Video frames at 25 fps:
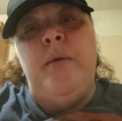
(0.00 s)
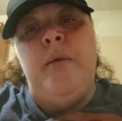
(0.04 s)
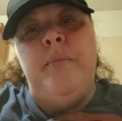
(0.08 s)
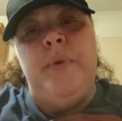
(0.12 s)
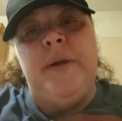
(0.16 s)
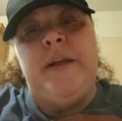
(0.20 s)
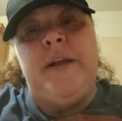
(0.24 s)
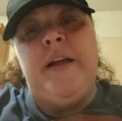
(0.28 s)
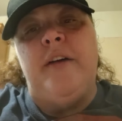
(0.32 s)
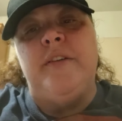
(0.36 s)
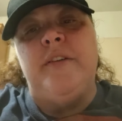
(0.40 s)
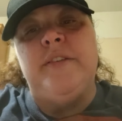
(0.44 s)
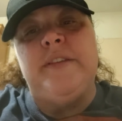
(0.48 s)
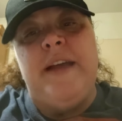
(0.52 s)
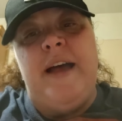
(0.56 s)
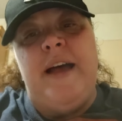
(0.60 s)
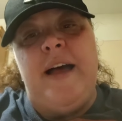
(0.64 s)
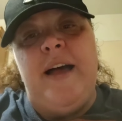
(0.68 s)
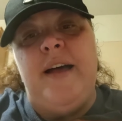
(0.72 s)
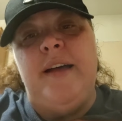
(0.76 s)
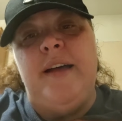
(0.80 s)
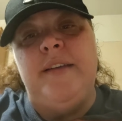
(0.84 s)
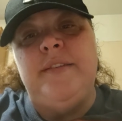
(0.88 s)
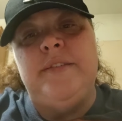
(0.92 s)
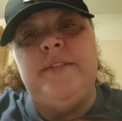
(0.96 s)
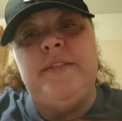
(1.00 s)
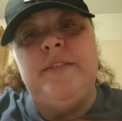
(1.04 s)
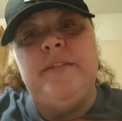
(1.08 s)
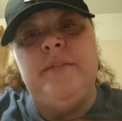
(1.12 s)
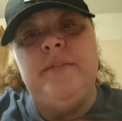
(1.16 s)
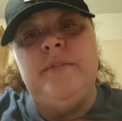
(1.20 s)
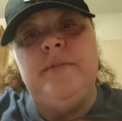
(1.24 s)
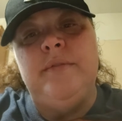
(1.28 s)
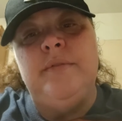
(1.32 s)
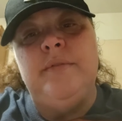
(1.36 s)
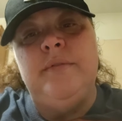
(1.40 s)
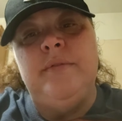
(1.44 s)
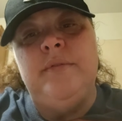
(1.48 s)
Because, guys,
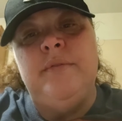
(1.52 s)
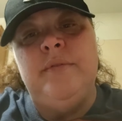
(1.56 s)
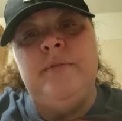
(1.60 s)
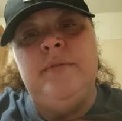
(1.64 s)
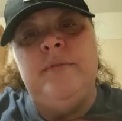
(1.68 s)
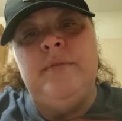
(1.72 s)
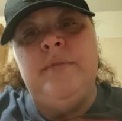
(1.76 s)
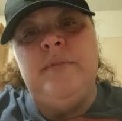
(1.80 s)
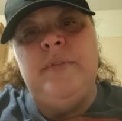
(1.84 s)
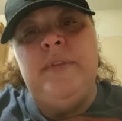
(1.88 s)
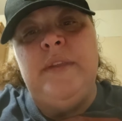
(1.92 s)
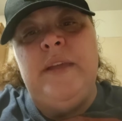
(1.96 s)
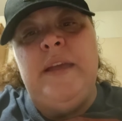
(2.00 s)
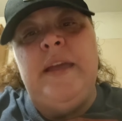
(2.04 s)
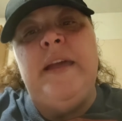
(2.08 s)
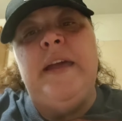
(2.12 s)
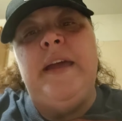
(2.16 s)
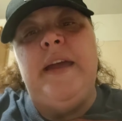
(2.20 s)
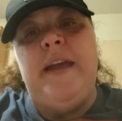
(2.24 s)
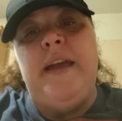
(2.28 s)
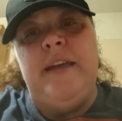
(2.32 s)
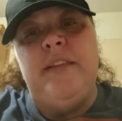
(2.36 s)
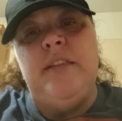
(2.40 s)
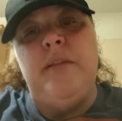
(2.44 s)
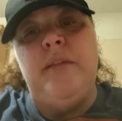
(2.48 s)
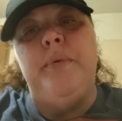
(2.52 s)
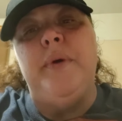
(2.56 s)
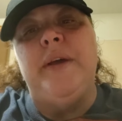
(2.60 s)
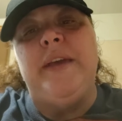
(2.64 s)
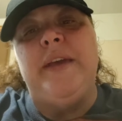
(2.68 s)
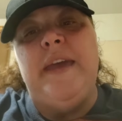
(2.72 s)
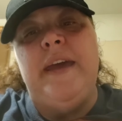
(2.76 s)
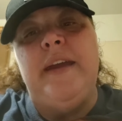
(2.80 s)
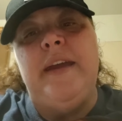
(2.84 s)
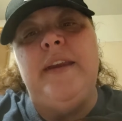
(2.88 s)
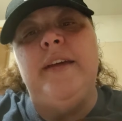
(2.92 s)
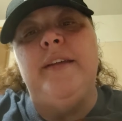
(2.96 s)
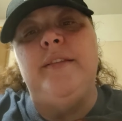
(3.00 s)
in the
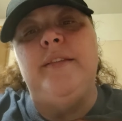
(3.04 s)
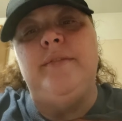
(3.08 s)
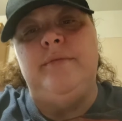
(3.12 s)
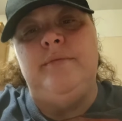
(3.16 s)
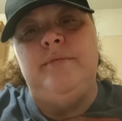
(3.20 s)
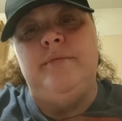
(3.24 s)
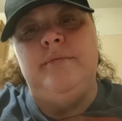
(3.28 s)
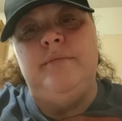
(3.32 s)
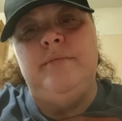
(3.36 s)
beginning,